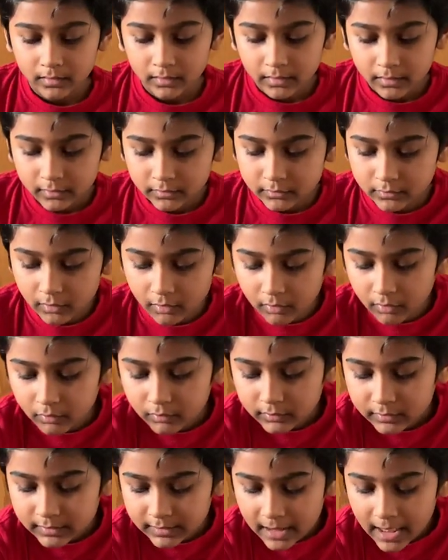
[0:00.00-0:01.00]
So
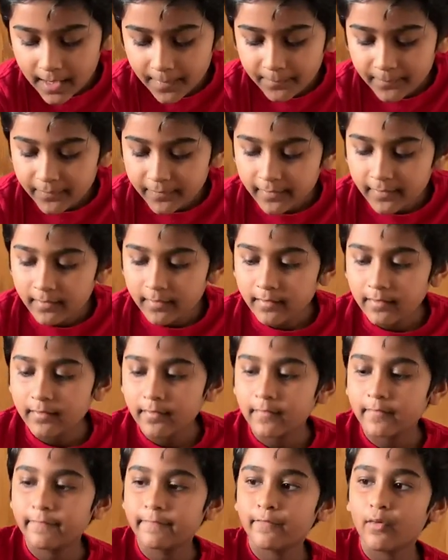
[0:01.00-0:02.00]
step
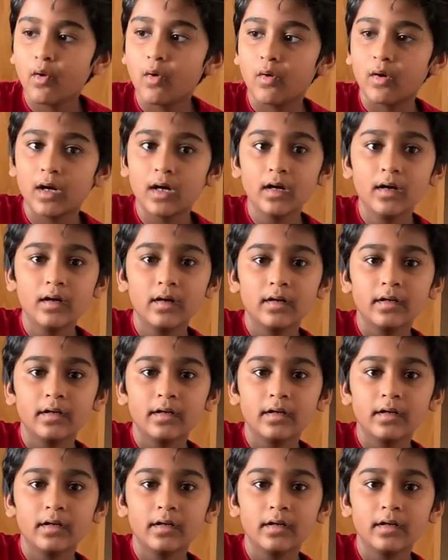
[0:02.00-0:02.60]
4,